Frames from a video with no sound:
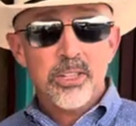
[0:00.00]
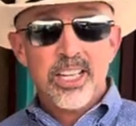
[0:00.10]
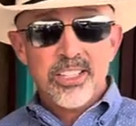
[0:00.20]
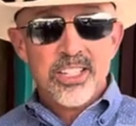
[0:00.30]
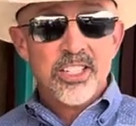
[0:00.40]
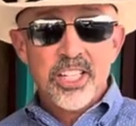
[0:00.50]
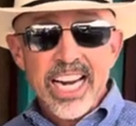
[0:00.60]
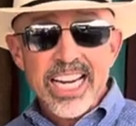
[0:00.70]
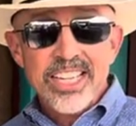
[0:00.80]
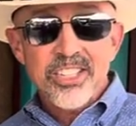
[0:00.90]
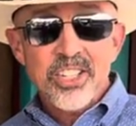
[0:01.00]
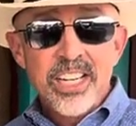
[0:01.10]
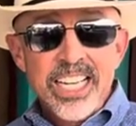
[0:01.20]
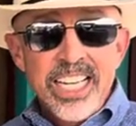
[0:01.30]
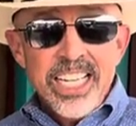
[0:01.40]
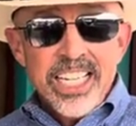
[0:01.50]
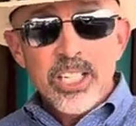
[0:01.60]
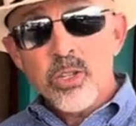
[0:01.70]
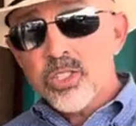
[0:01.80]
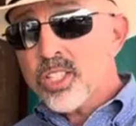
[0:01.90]
doesn't change.
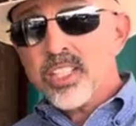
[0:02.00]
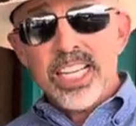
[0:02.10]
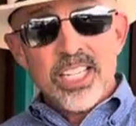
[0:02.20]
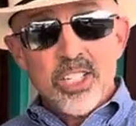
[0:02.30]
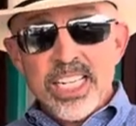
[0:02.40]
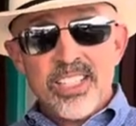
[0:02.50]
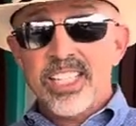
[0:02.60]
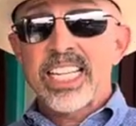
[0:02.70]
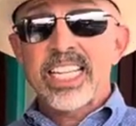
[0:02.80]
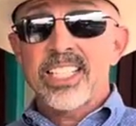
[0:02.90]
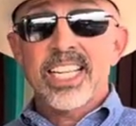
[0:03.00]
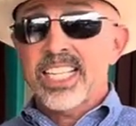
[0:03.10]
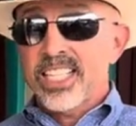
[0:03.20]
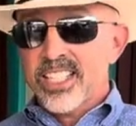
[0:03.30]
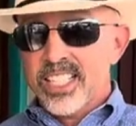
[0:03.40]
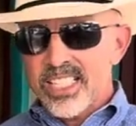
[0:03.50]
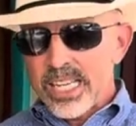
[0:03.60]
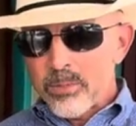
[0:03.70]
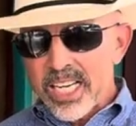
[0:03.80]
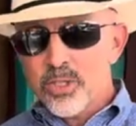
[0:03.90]
You know, it's just like Jesus. He says he's the
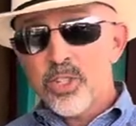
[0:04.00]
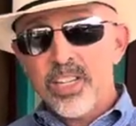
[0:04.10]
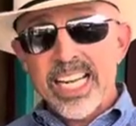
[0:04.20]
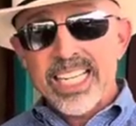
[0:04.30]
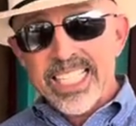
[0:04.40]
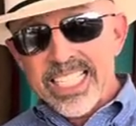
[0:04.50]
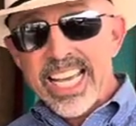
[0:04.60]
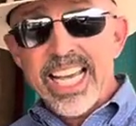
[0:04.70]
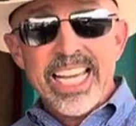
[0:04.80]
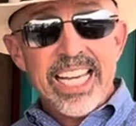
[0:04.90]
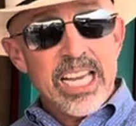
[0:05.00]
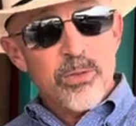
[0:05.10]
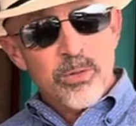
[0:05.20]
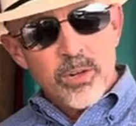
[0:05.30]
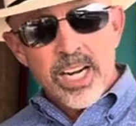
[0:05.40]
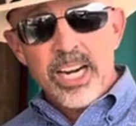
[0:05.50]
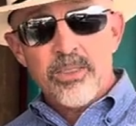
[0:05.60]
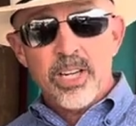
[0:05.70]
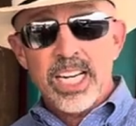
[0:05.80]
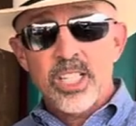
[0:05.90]
same yesterday, today, and
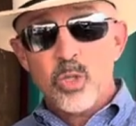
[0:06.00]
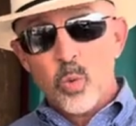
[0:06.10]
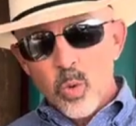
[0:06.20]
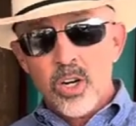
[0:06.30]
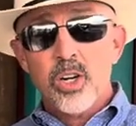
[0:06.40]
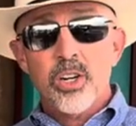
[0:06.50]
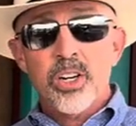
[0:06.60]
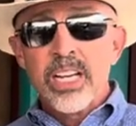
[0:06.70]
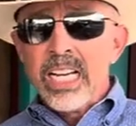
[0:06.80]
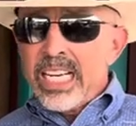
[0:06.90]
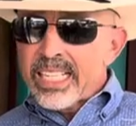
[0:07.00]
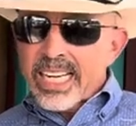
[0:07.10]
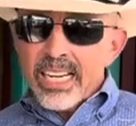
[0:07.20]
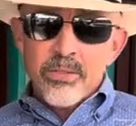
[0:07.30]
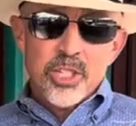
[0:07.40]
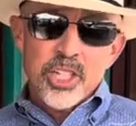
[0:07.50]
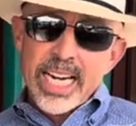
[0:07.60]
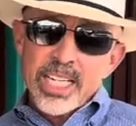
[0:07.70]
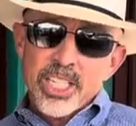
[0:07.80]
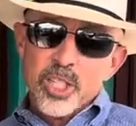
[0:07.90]
forever. His word never
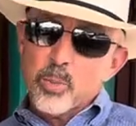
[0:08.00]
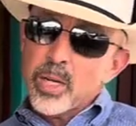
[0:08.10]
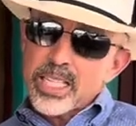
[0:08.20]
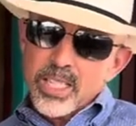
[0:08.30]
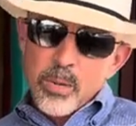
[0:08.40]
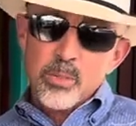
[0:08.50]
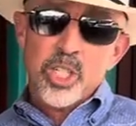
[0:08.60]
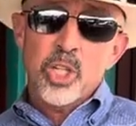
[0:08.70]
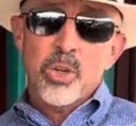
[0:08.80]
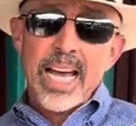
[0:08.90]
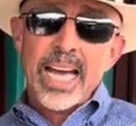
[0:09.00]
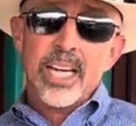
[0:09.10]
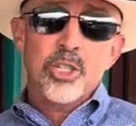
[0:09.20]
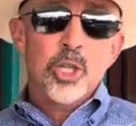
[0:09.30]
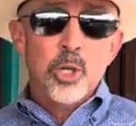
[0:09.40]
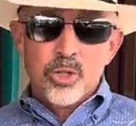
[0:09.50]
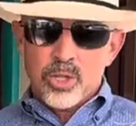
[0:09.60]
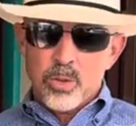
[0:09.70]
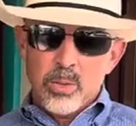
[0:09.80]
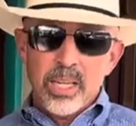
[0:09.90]
changes. But it's up to you and I to choose
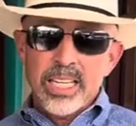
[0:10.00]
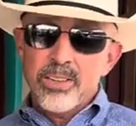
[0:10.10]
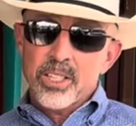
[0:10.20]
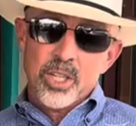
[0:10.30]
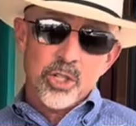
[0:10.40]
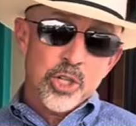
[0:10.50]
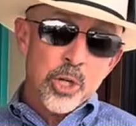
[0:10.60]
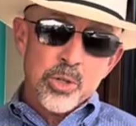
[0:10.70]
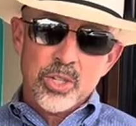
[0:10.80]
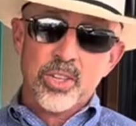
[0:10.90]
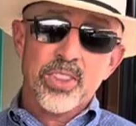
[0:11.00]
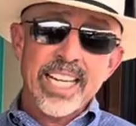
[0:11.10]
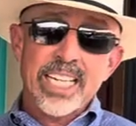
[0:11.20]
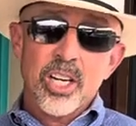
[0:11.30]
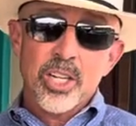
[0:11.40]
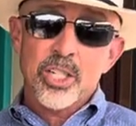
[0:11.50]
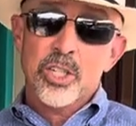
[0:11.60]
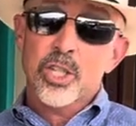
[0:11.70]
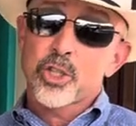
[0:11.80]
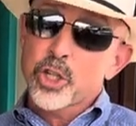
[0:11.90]
to believe it, to choose to think on
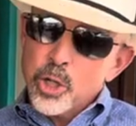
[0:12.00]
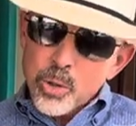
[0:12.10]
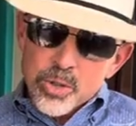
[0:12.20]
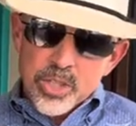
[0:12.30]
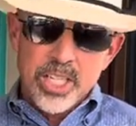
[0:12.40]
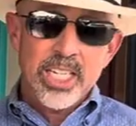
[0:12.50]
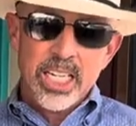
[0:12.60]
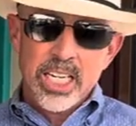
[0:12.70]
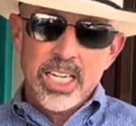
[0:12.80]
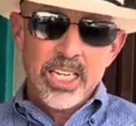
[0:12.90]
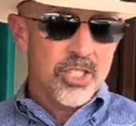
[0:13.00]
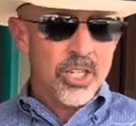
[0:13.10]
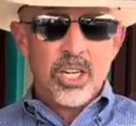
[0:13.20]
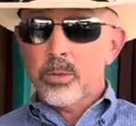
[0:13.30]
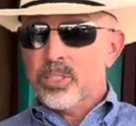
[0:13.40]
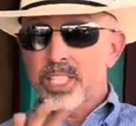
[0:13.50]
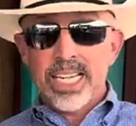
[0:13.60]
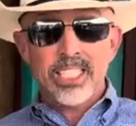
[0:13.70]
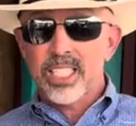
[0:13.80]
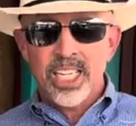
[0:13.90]
it, to choose to declare it.
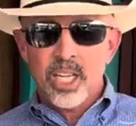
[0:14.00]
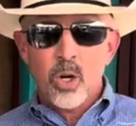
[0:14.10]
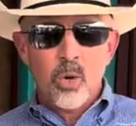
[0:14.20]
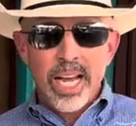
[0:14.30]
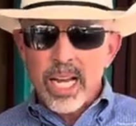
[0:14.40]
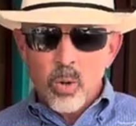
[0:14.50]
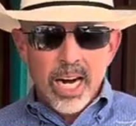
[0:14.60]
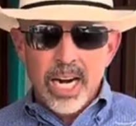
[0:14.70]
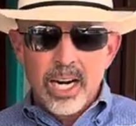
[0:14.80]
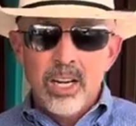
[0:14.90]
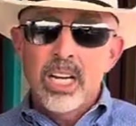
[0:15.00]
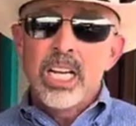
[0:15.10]
Circumstances can go haywire,